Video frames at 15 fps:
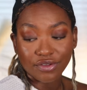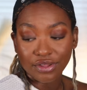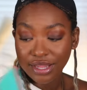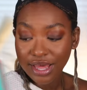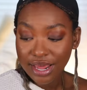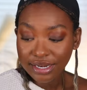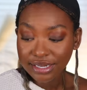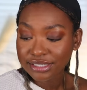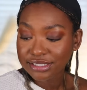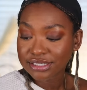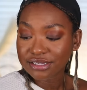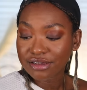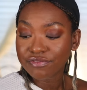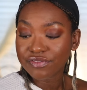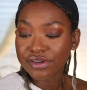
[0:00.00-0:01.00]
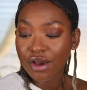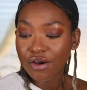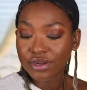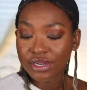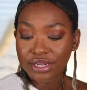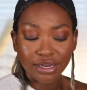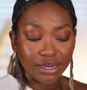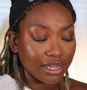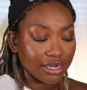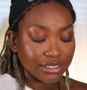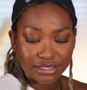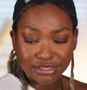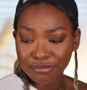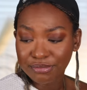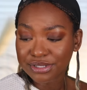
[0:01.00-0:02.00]
A lot of this stuff in, on the internet and
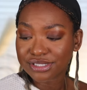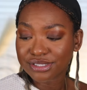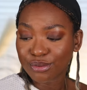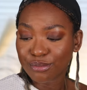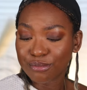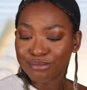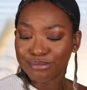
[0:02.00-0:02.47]
stuff be so